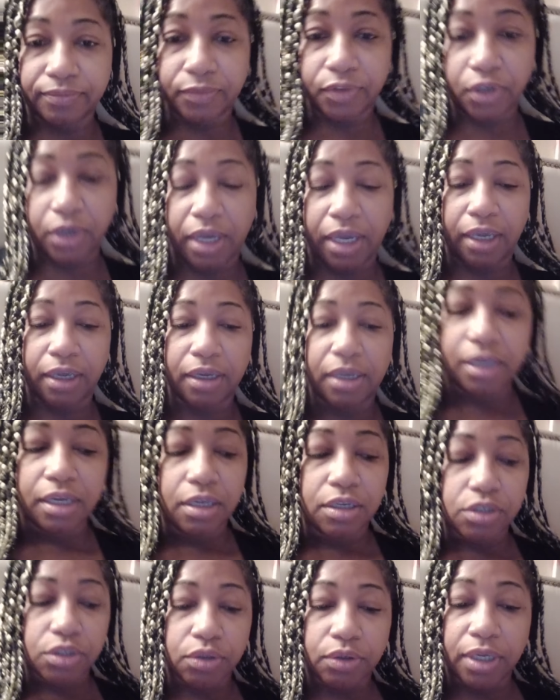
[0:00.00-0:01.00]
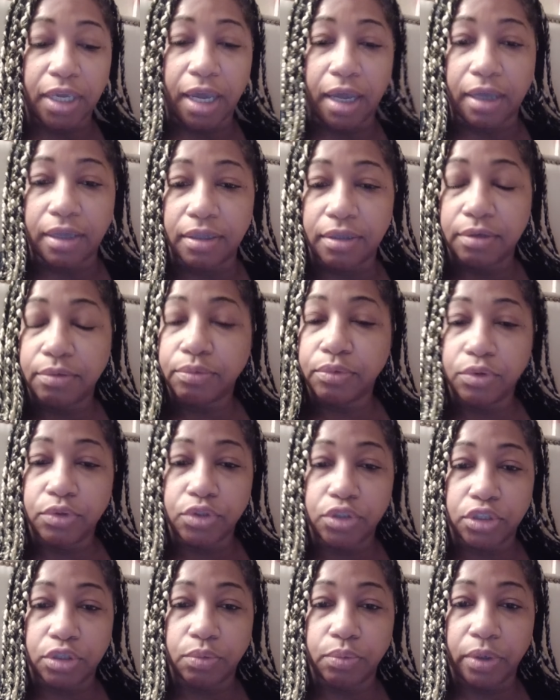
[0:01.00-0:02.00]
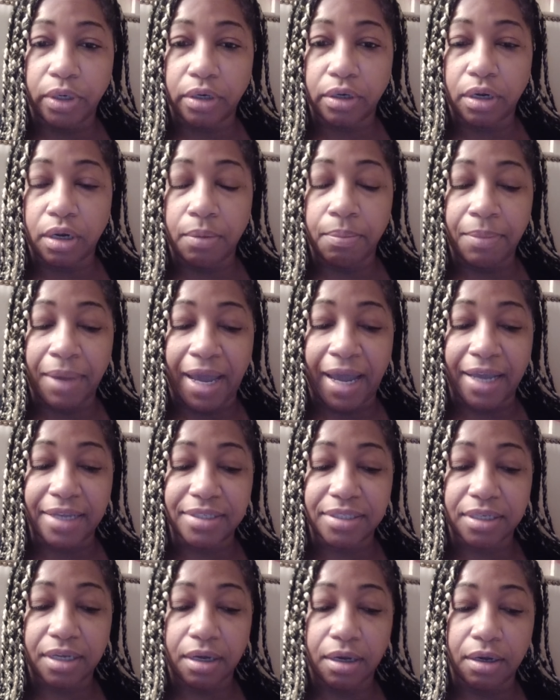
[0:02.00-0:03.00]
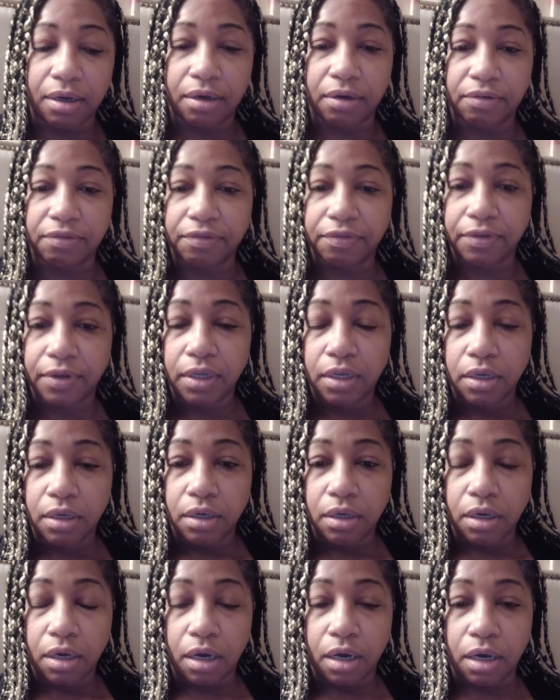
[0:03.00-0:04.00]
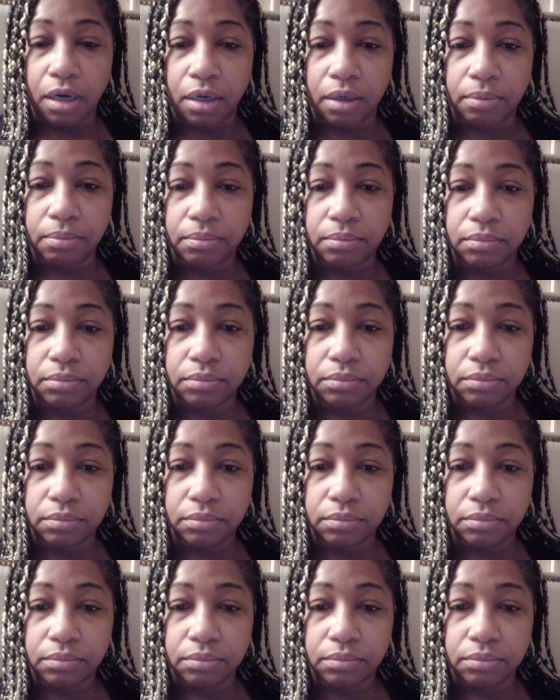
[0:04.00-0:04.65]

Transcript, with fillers: Okay, so yeah, you should wear a mask of um,